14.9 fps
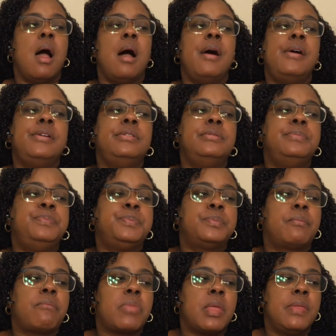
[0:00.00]
Oh,
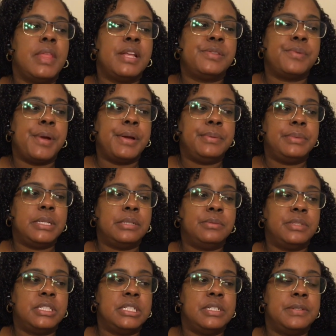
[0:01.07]
that's right. When I
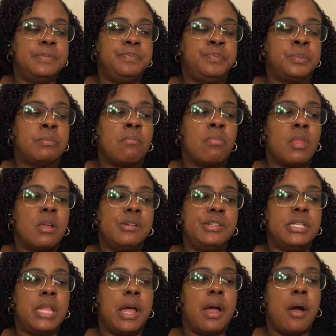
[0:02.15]
was saying,
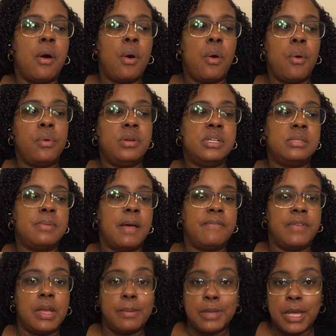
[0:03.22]
she like, oh, this my
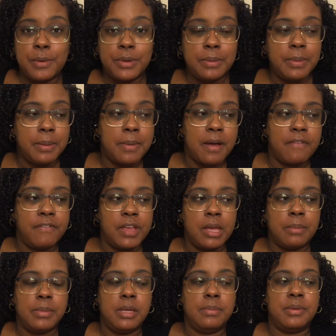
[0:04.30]
family. I want to be my
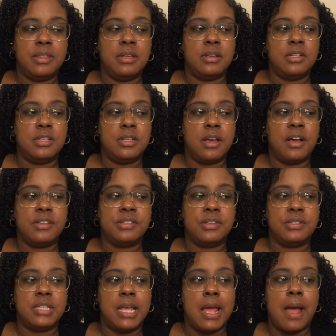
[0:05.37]
family. But then she also
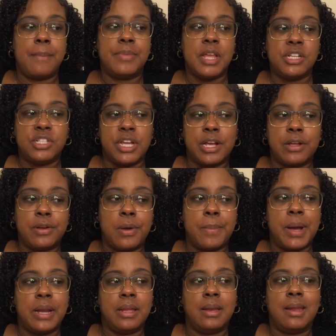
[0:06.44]
said, I'm not checking
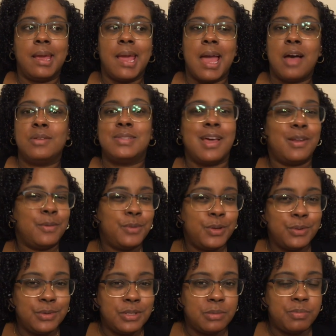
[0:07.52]
nobody in their house. I don't
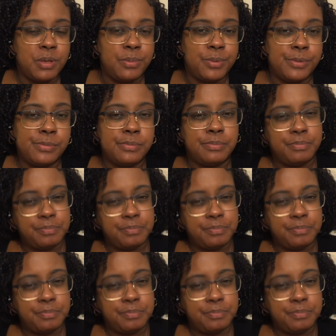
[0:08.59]
know these people.